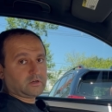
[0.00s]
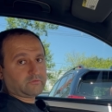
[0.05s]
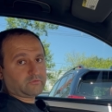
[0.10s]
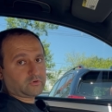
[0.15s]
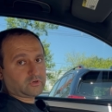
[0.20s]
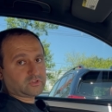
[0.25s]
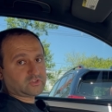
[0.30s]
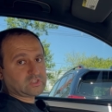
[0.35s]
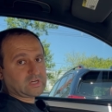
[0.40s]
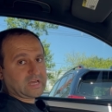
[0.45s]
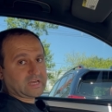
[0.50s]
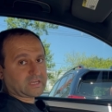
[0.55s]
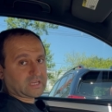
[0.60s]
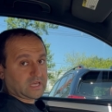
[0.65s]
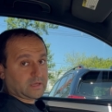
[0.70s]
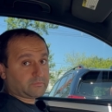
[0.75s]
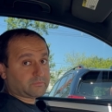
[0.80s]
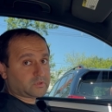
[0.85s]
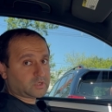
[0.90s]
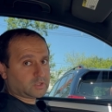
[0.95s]
for a track.
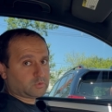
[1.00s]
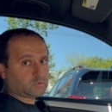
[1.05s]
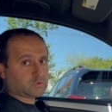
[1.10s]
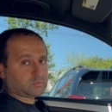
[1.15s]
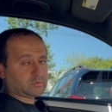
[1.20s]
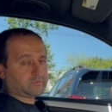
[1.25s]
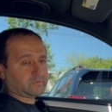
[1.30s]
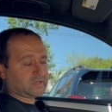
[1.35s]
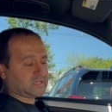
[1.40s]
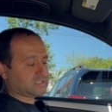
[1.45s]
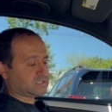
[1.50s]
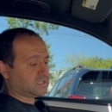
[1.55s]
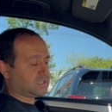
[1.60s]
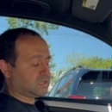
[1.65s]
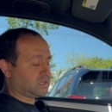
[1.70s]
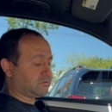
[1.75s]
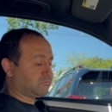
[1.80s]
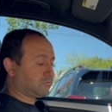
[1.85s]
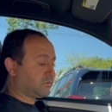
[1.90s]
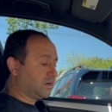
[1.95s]
M3 will be faster
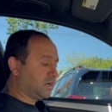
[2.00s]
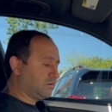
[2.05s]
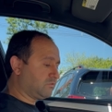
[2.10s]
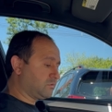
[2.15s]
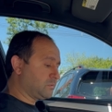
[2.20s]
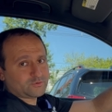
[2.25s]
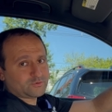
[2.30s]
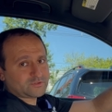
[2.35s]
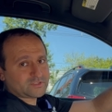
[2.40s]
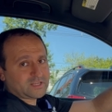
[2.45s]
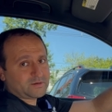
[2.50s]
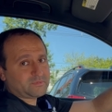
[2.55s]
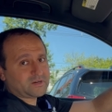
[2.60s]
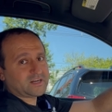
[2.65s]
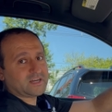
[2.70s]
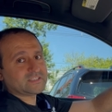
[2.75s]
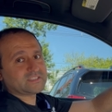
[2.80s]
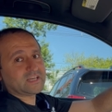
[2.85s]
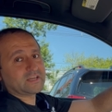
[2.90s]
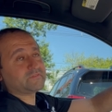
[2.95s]
than M5. To
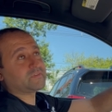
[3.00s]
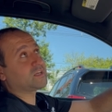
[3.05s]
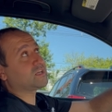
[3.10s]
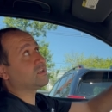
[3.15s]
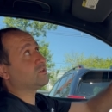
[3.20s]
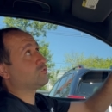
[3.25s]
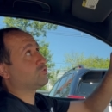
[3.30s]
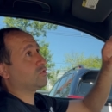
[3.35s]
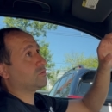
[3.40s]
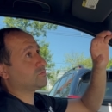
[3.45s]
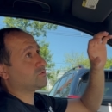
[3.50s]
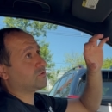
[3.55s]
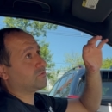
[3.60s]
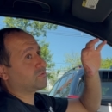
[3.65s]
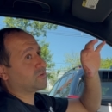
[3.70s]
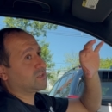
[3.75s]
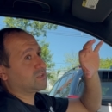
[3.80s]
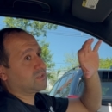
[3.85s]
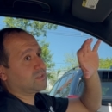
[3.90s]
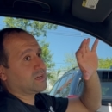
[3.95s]
summarize, I think in terms
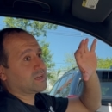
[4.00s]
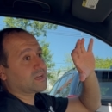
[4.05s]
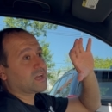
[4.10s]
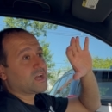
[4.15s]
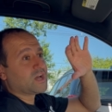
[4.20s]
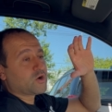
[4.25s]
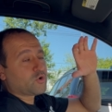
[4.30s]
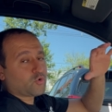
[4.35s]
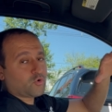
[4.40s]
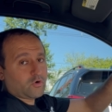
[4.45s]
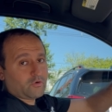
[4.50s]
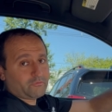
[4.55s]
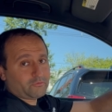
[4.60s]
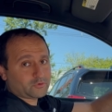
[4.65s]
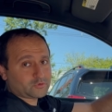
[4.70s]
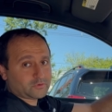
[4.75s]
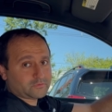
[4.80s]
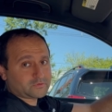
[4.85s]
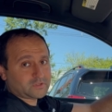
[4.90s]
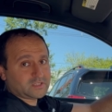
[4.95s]
of kind of like
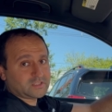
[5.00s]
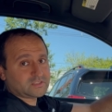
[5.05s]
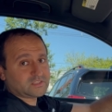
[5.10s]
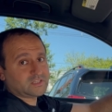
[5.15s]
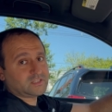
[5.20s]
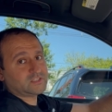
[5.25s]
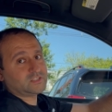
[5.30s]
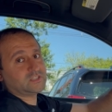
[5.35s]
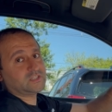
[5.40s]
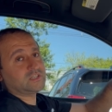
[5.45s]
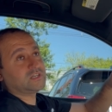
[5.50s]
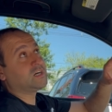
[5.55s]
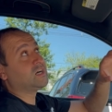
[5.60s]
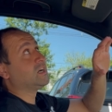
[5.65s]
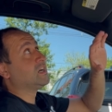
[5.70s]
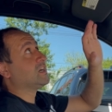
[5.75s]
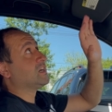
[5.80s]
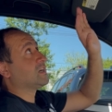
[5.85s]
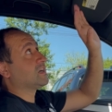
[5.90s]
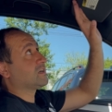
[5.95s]
comfort of the interior,
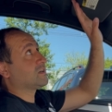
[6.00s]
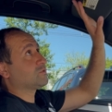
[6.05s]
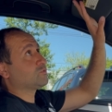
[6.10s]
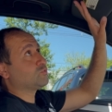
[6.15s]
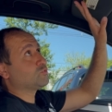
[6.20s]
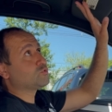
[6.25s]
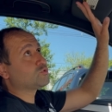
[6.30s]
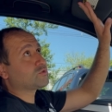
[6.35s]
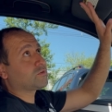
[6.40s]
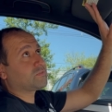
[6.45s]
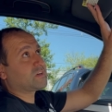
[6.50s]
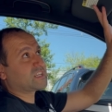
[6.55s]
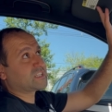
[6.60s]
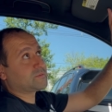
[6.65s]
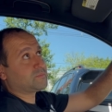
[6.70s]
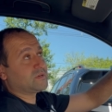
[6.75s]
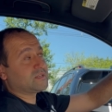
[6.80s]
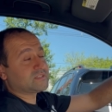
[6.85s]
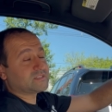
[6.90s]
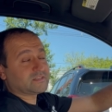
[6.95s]
use of
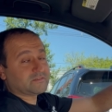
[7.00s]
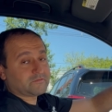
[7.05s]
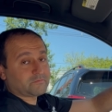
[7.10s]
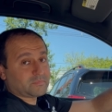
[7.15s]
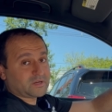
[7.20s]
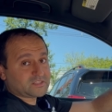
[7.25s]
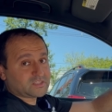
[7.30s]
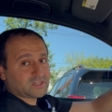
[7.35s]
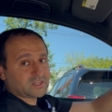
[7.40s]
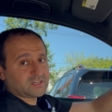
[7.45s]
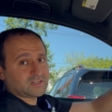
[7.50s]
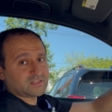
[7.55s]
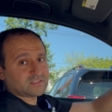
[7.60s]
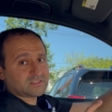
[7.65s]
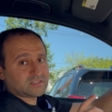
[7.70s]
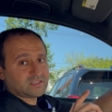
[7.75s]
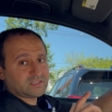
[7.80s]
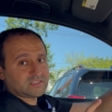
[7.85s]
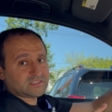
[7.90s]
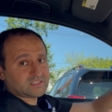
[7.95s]
expensive
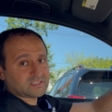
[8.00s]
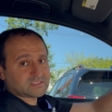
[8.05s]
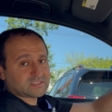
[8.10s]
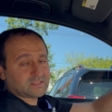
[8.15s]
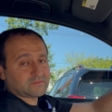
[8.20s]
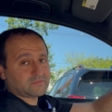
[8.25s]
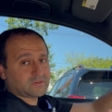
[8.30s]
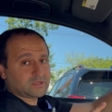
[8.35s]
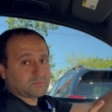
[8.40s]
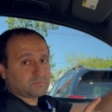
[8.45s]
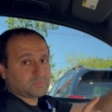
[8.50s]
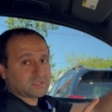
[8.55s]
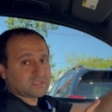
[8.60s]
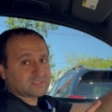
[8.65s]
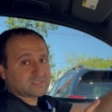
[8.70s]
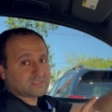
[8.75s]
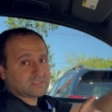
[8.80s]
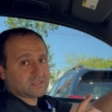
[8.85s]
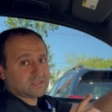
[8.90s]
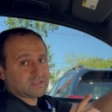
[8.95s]
materials, E63
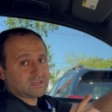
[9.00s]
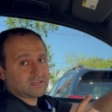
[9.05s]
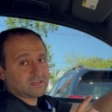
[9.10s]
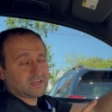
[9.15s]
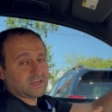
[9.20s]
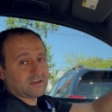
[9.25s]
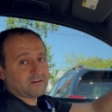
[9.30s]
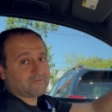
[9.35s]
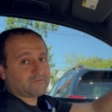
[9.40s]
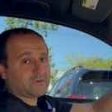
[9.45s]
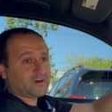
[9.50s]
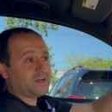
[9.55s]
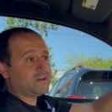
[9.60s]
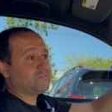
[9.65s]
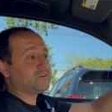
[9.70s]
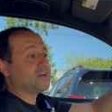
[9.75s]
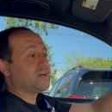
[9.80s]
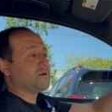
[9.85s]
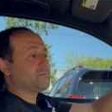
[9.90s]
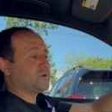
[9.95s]
beats the
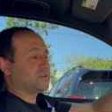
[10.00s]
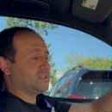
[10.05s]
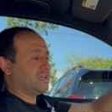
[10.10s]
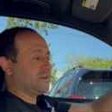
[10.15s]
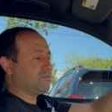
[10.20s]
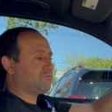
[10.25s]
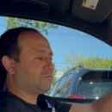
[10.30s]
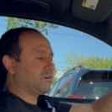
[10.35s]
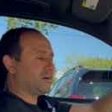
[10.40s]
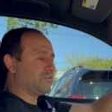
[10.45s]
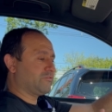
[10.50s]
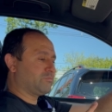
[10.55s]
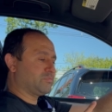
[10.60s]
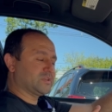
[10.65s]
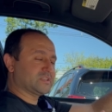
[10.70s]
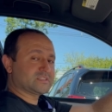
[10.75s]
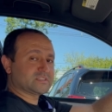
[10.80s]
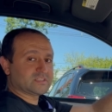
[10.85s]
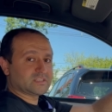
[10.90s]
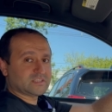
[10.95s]
M5, but M5
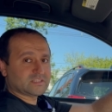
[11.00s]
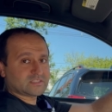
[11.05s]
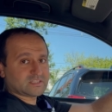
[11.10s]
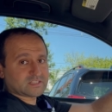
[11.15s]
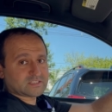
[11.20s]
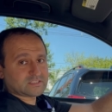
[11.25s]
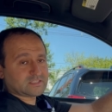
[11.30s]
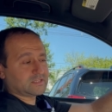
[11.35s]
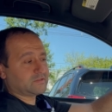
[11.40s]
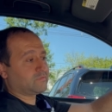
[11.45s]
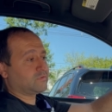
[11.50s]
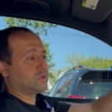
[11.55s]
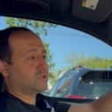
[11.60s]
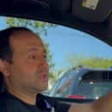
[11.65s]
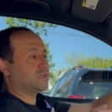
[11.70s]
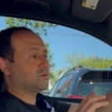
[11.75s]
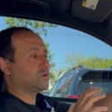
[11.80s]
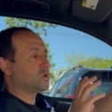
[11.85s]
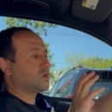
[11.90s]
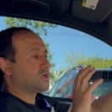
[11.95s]
beats the
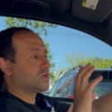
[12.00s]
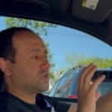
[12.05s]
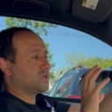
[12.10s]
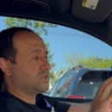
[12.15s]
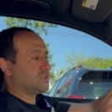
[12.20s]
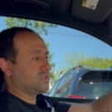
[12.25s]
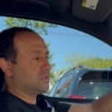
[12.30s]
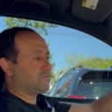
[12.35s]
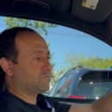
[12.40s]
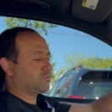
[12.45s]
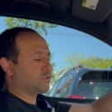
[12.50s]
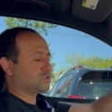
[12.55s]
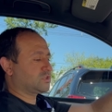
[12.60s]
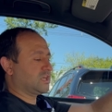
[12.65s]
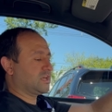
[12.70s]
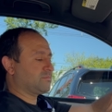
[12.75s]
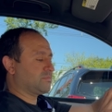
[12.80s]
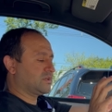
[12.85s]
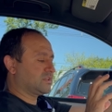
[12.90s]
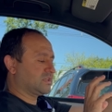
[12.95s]
E63 in
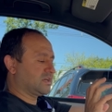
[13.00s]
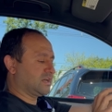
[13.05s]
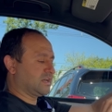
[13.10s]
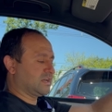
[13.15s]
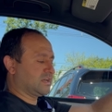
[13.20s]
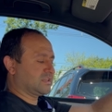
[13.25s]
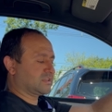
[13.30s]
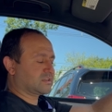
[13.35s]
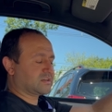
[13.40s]
infotainment and